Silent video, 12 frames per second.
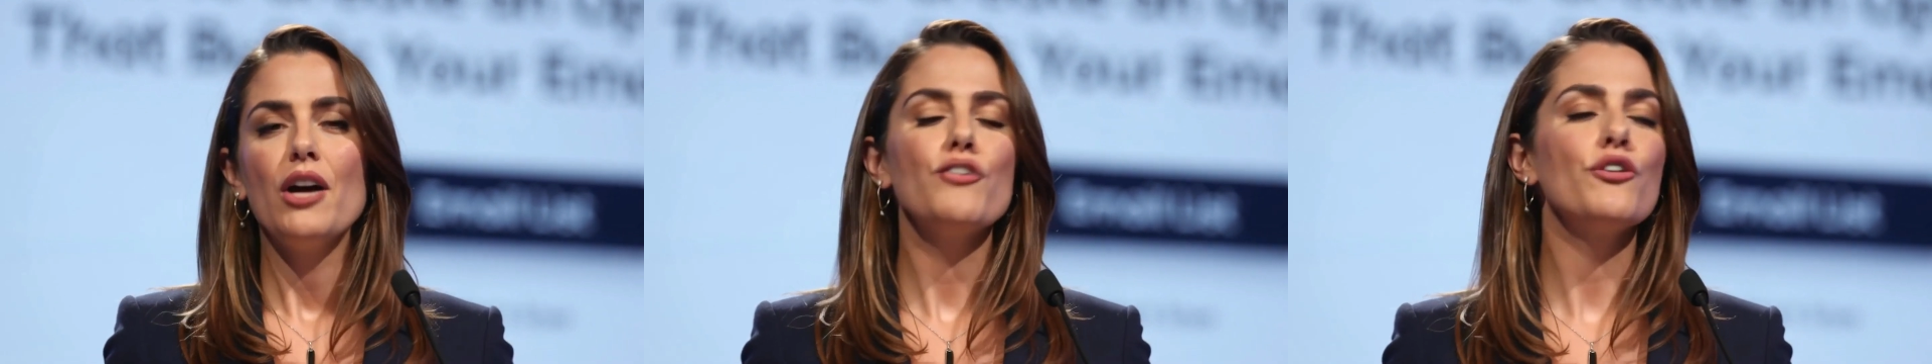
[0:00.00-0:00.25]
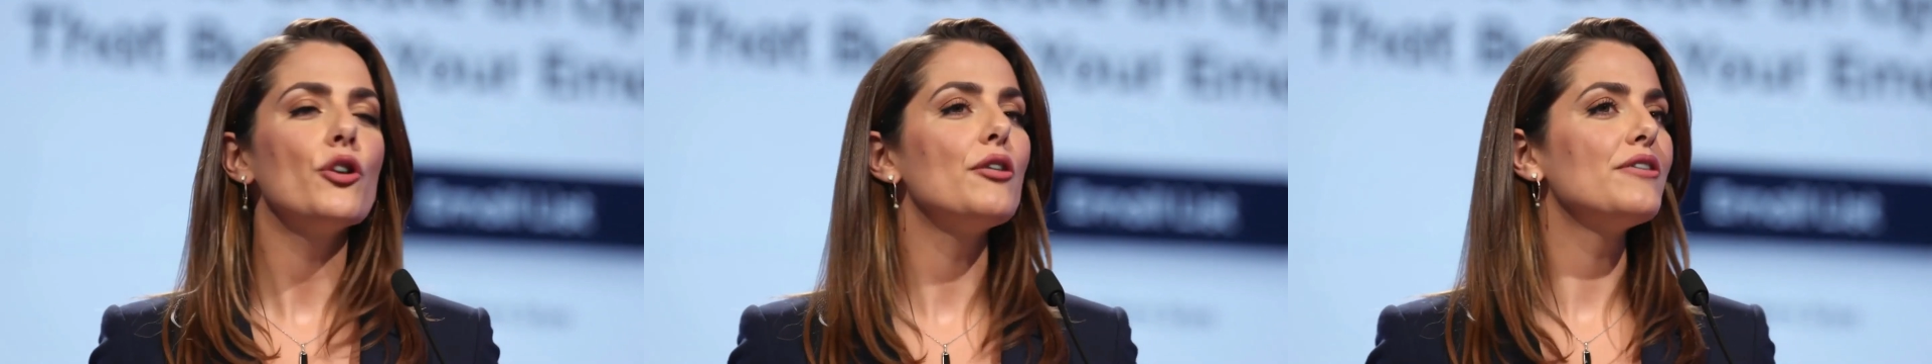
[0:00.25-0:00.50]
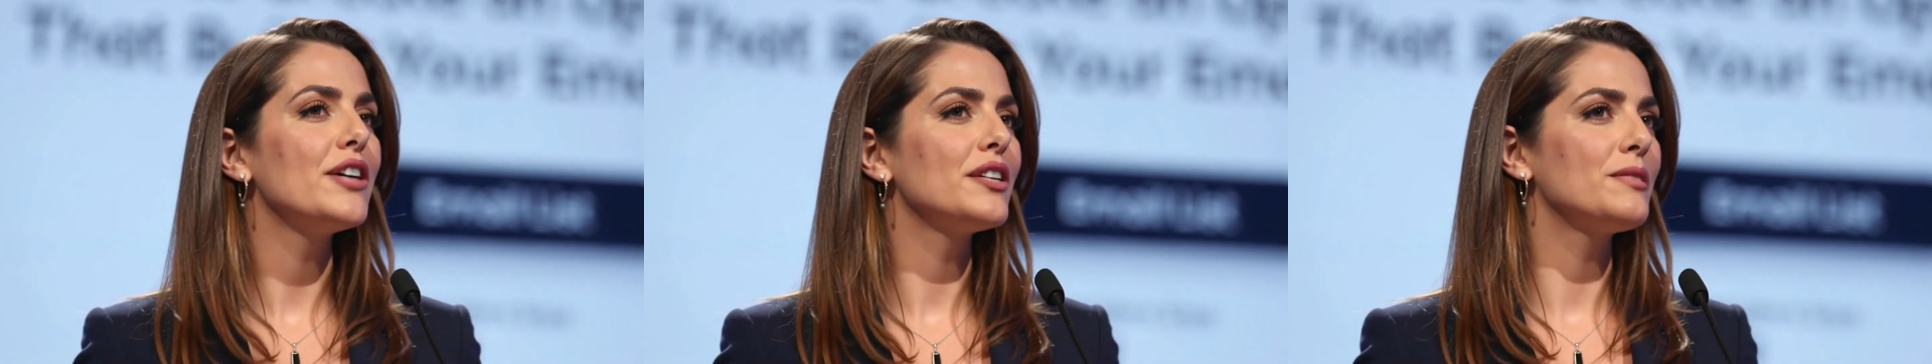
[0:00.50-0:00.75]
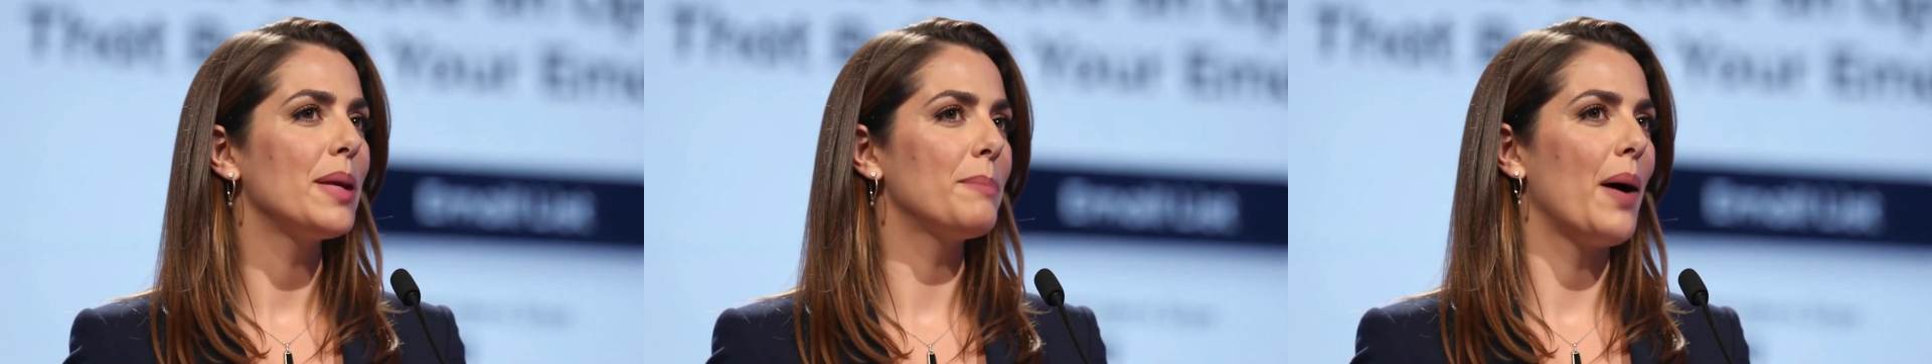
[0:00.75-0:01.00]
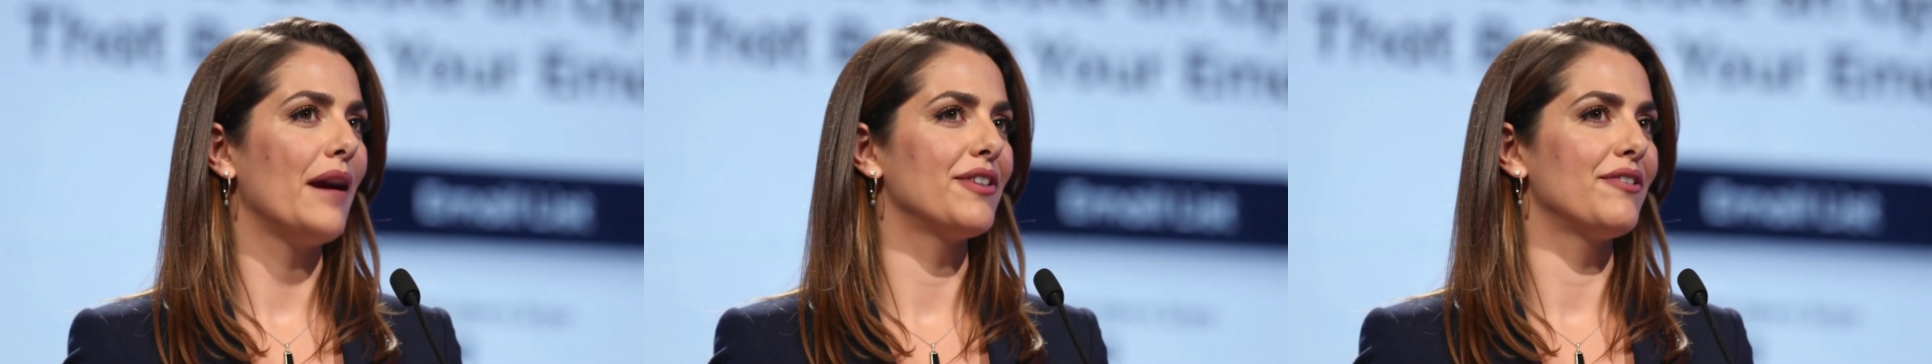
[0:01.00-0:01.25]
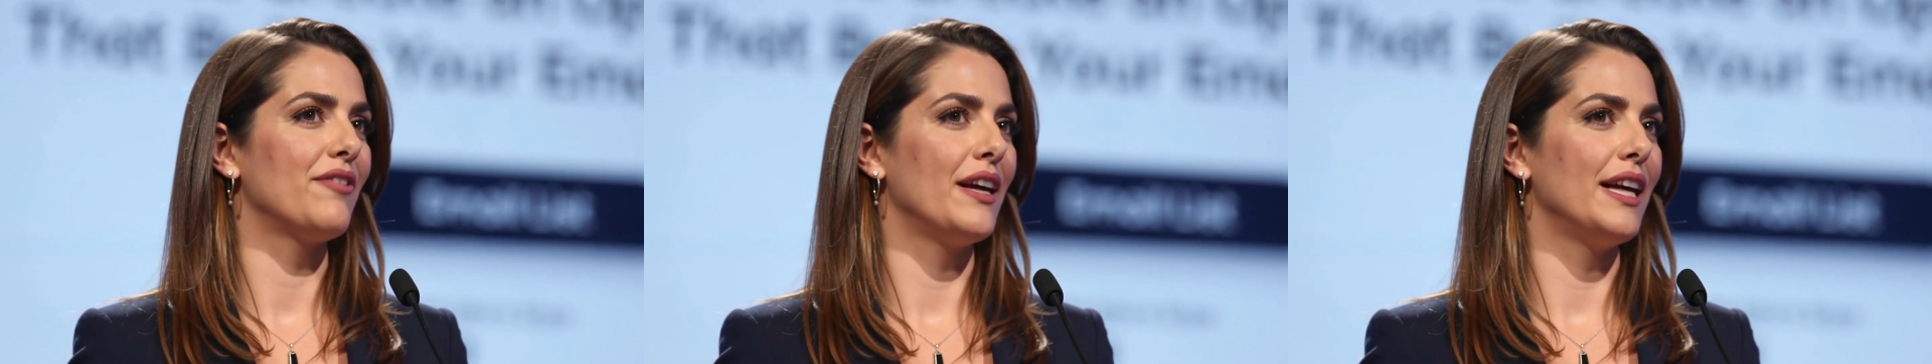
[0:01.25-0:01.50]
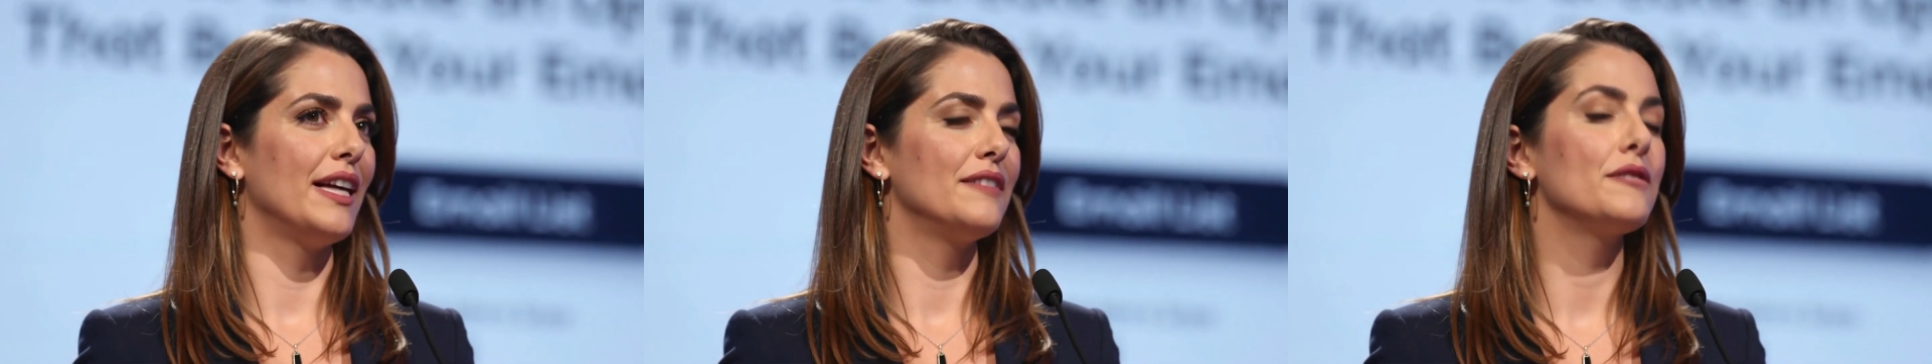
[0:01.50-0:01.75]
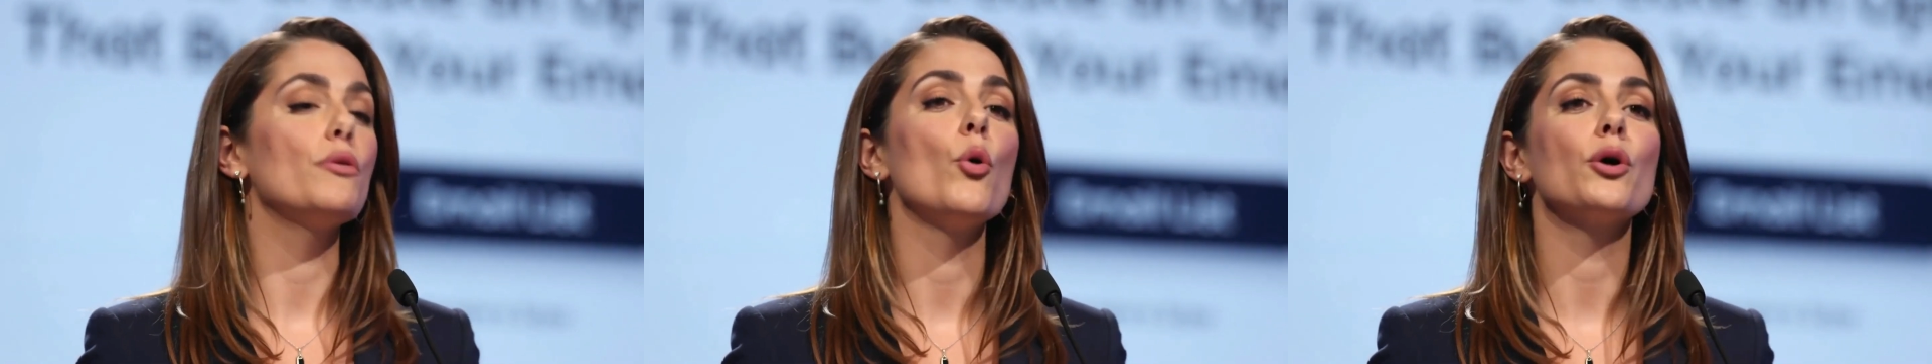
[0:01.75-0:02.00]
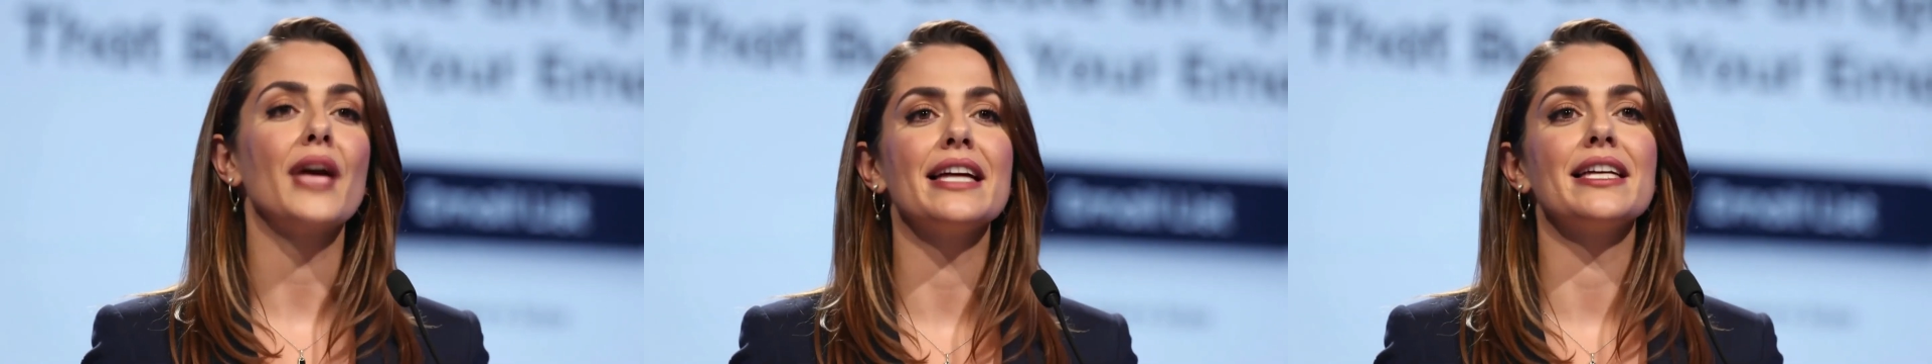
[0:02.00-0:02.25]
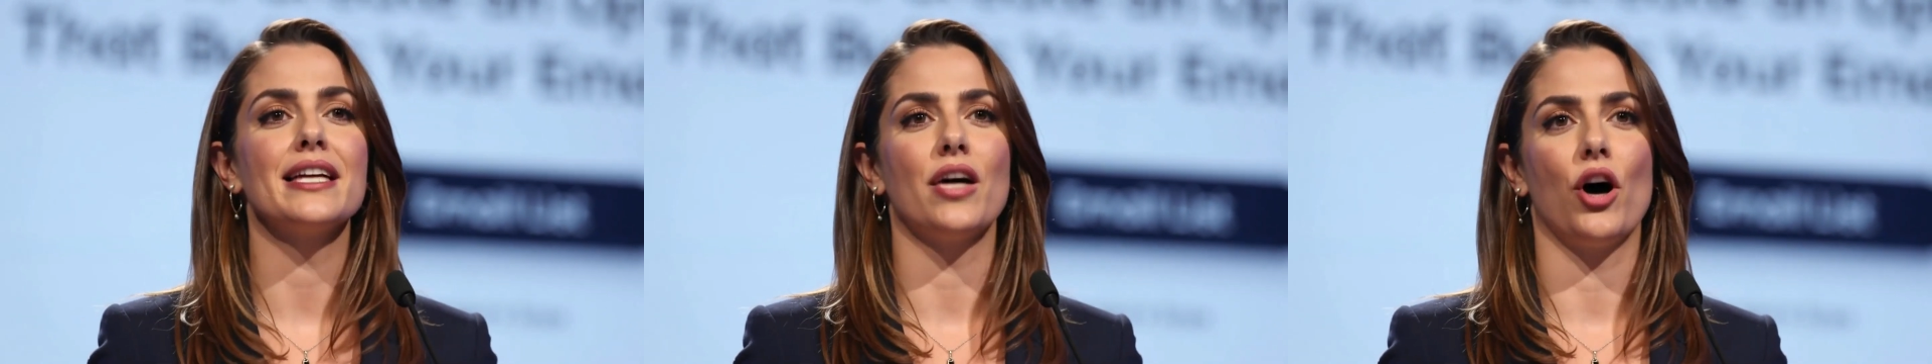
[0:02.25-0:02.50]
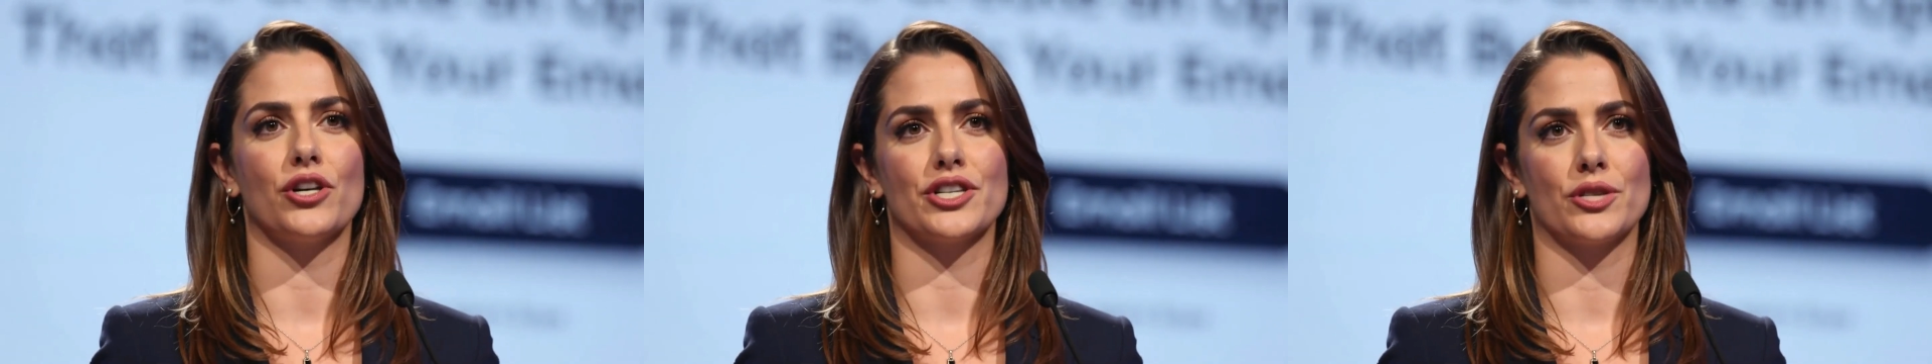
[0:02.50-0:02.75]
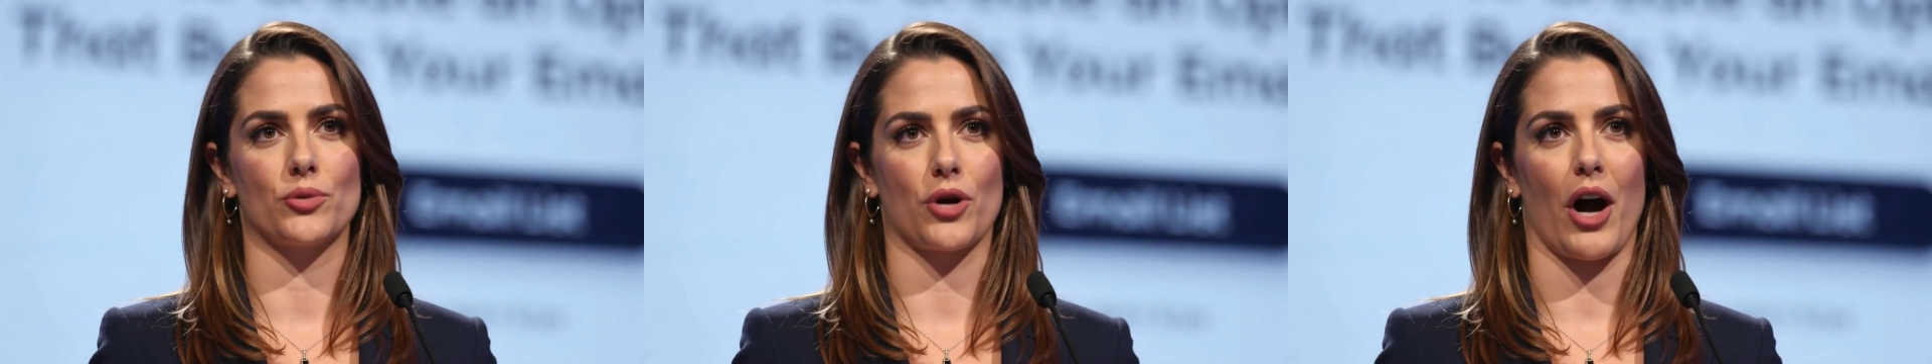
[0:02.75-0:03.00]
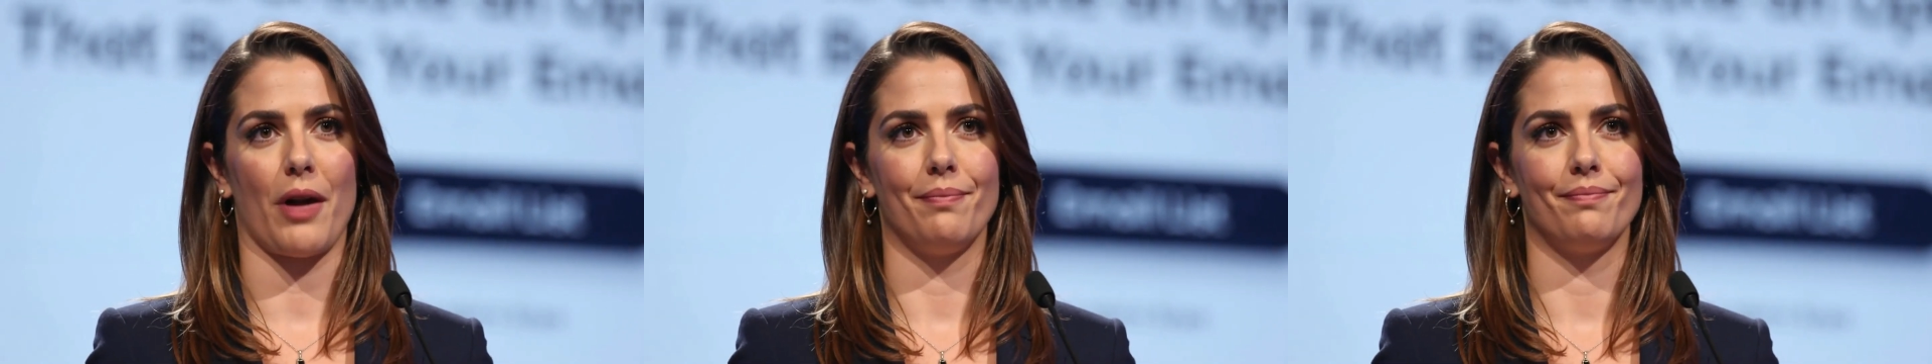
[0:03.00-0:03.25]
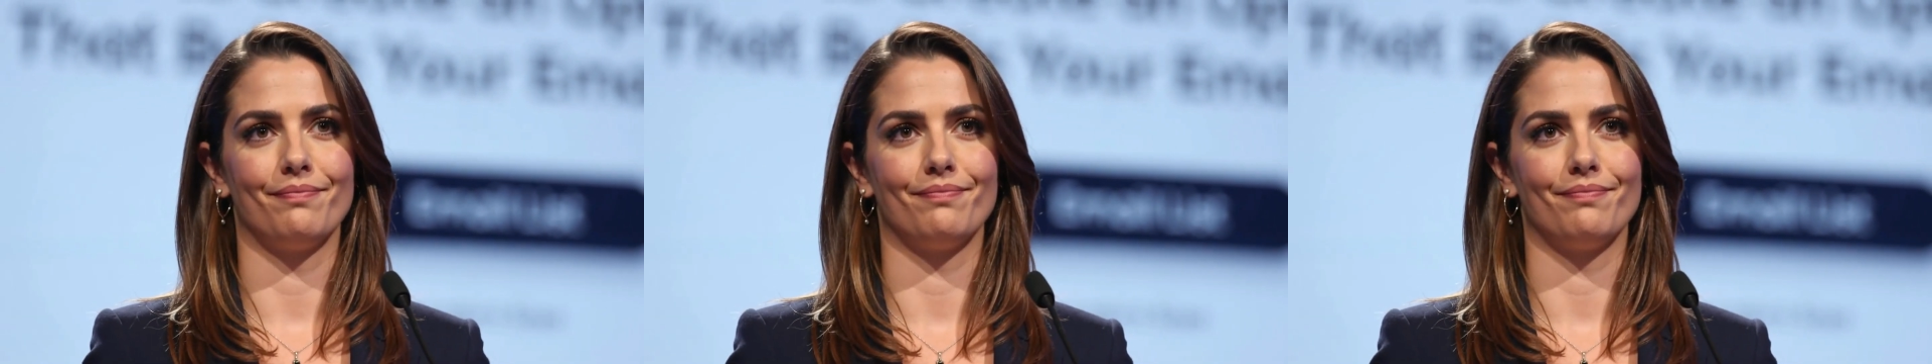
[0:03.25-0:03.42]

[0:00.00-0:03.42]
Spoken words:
The fewer fields people have to fill in, the more likely they are to subscribe.